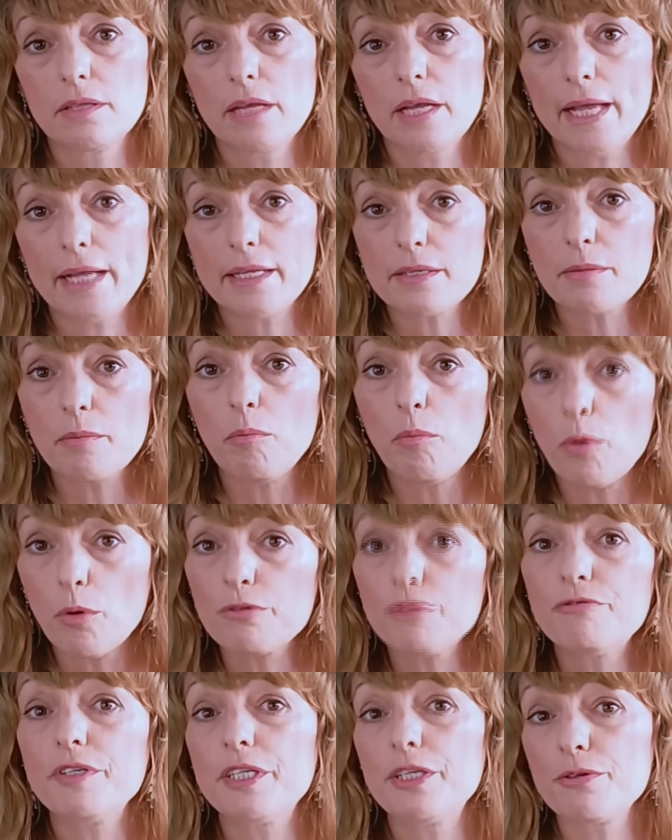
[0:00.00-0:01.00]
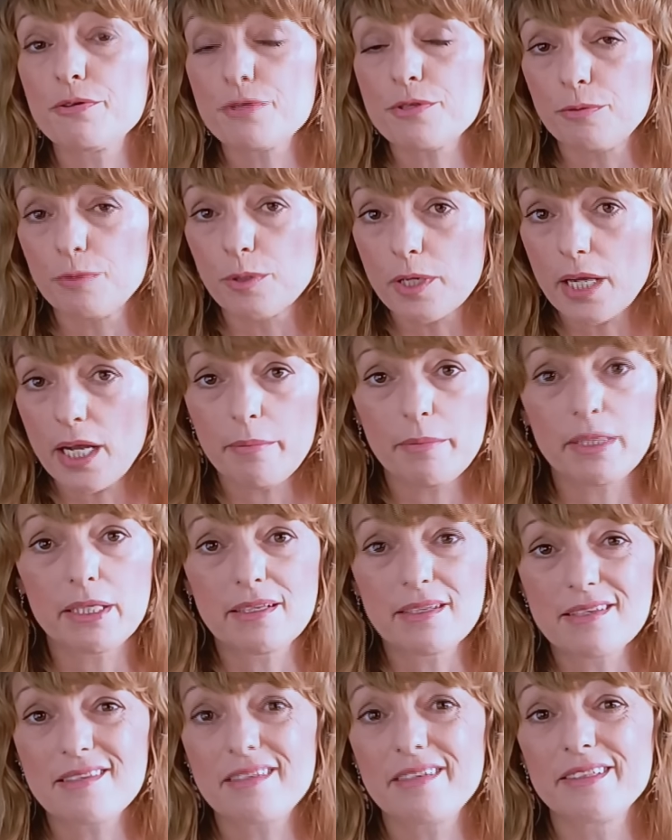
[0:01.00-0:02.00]
And more videos will come in
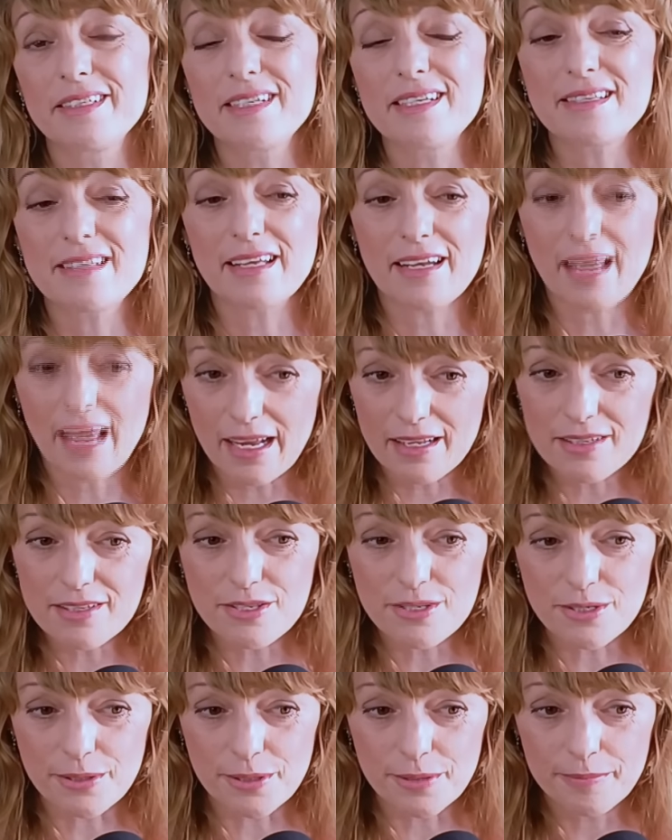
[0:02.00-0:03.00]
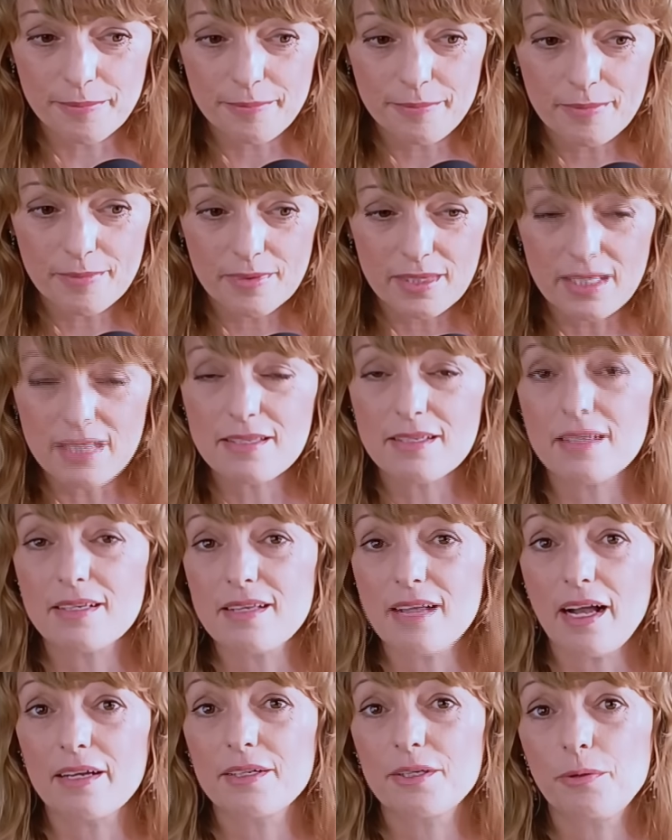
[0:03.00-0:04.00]
this series that answer these
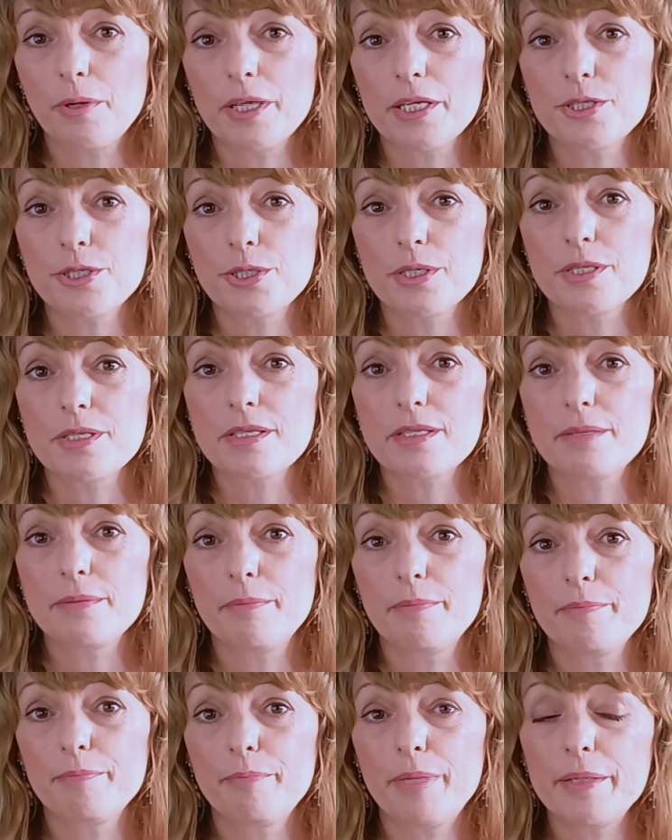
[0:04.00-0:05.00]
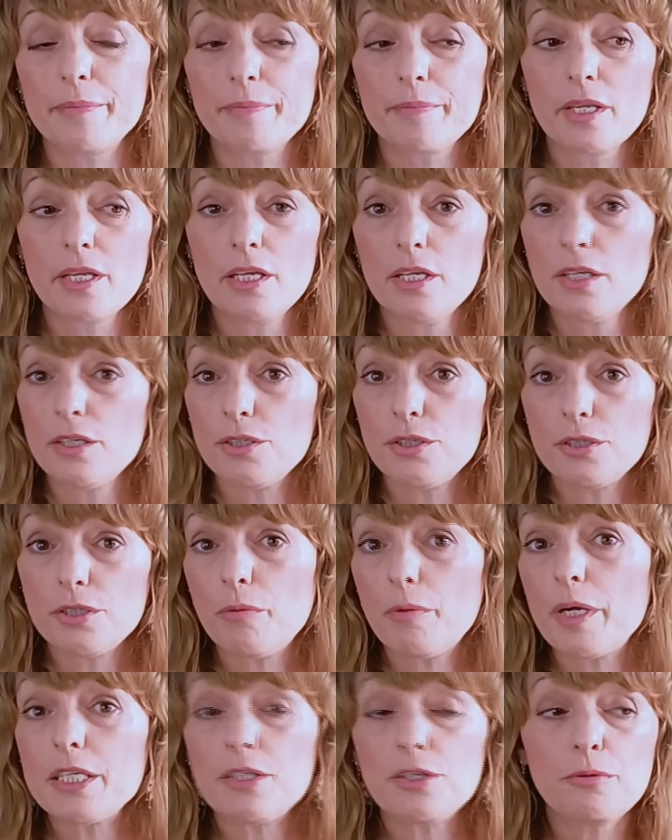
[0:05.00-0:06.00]
exact questions. But you know
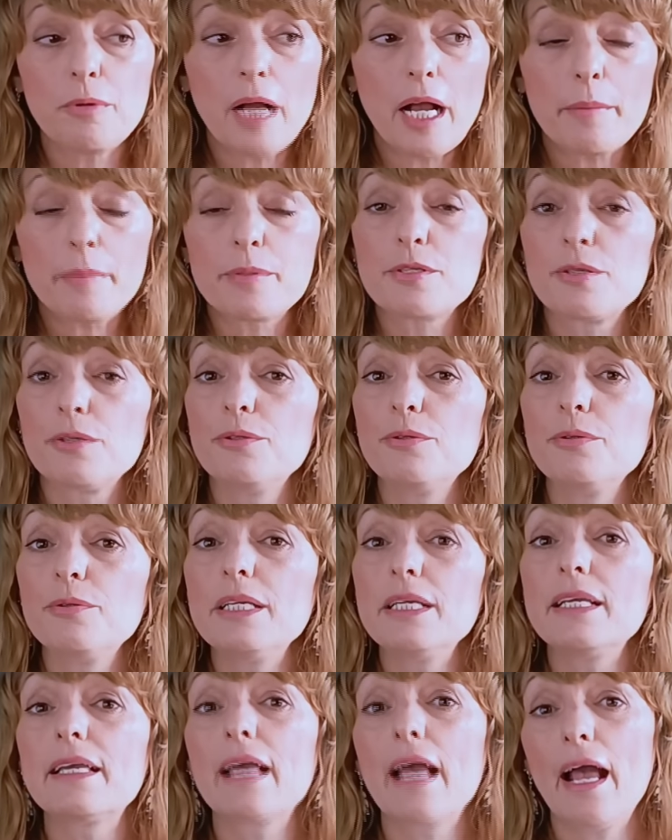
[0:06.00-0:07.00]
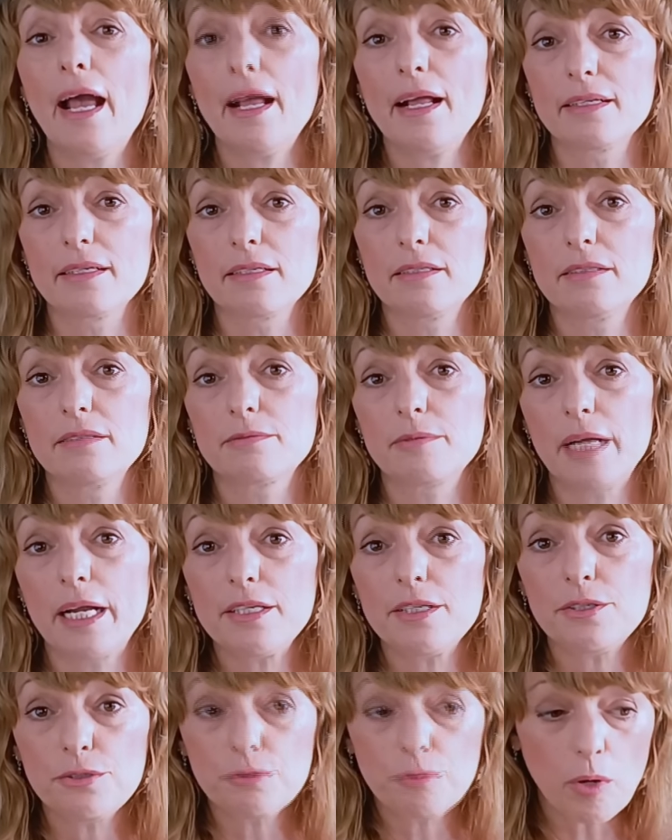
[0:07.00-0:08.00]
what? You absolutely can, right?
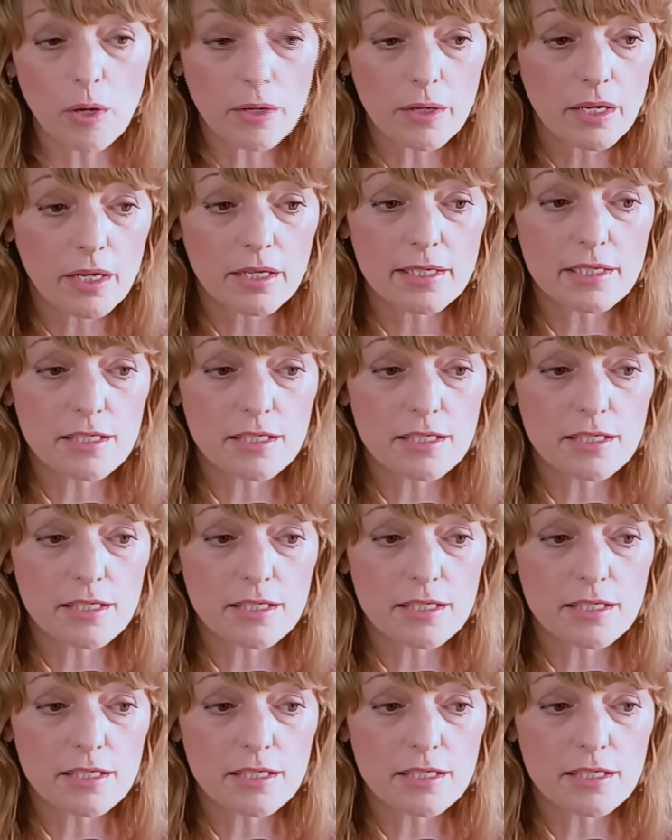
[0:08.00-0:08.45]
You are an